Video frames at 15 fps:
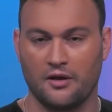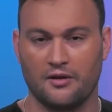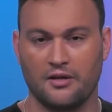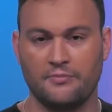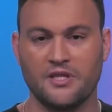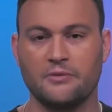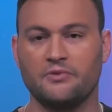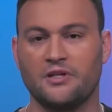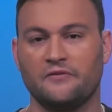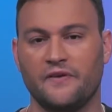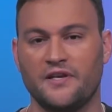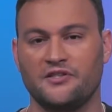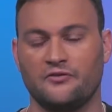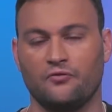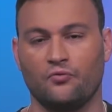The minimally
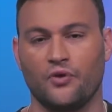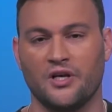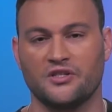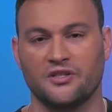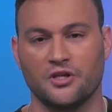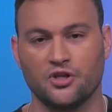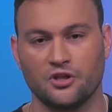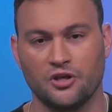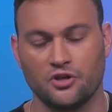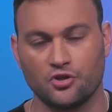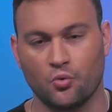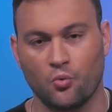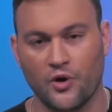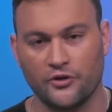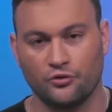invasive way essentially is
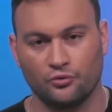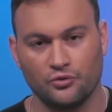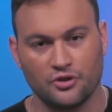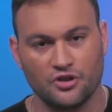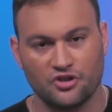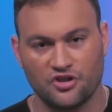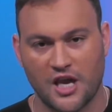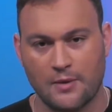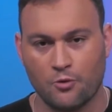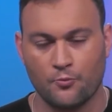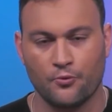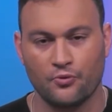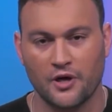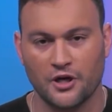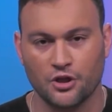a way to do the same
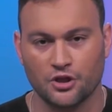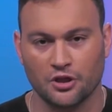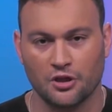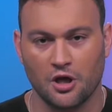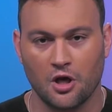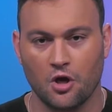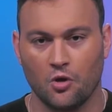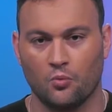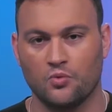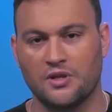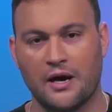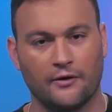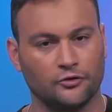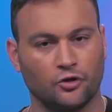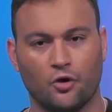operation
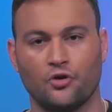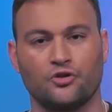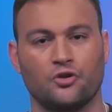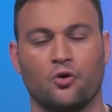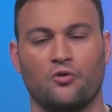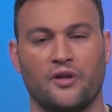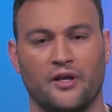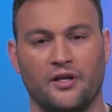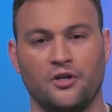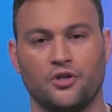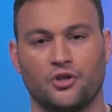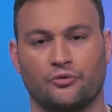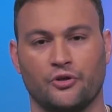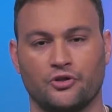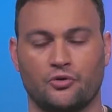without causing all that
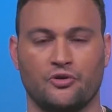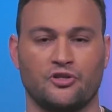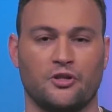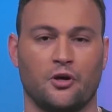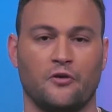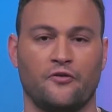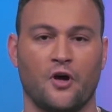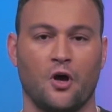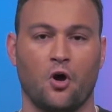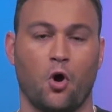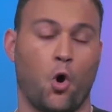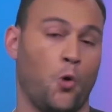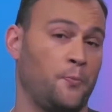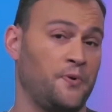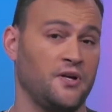injury. So instead of
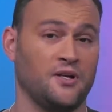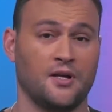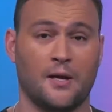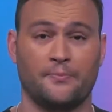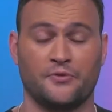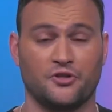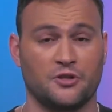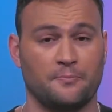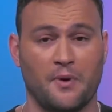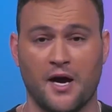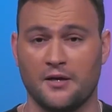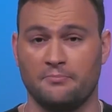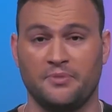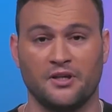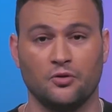opening up the
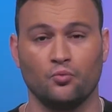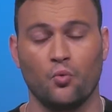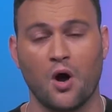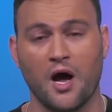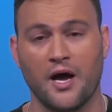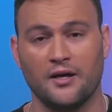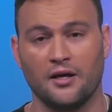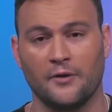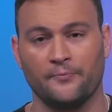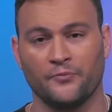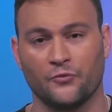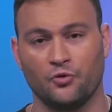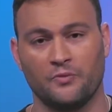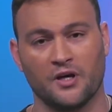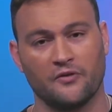spine big and wide,
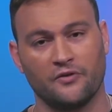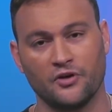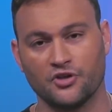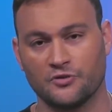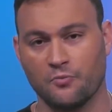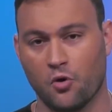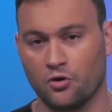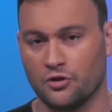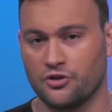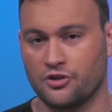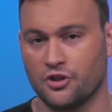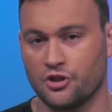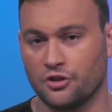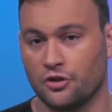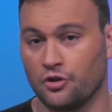you make a very small
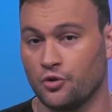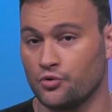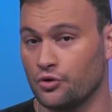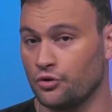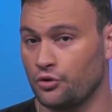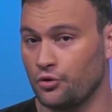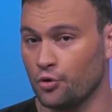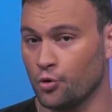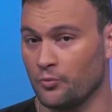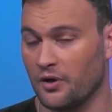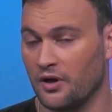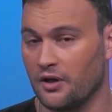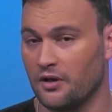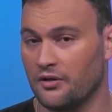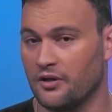incision and use a tube.
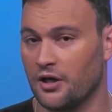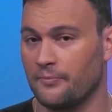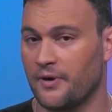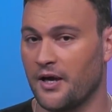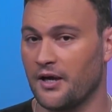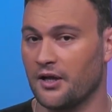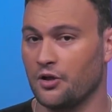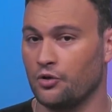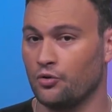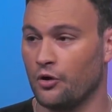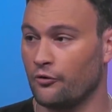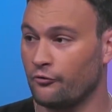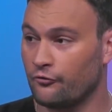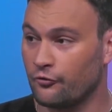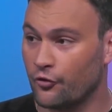Thereby, you
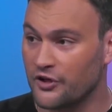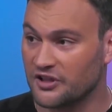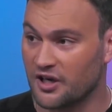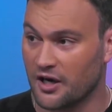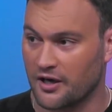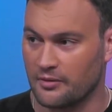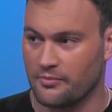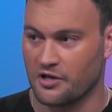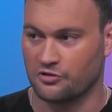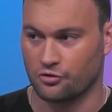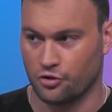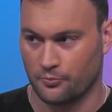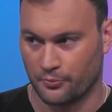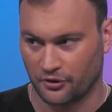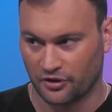avoid cutting muscles,
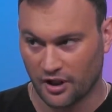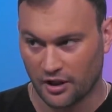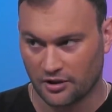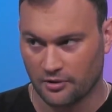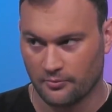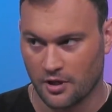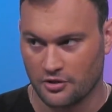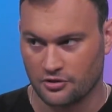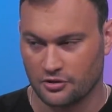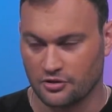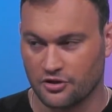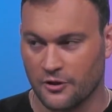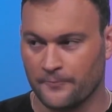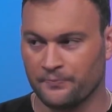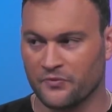you protect the muscles.
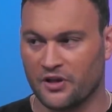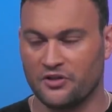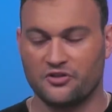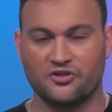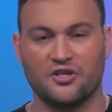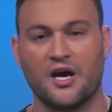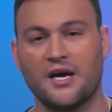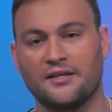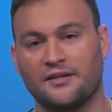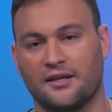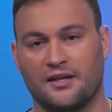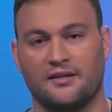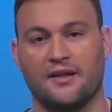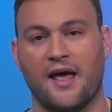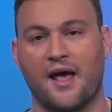Inside the
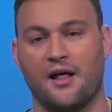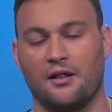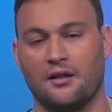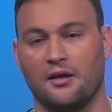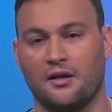canal,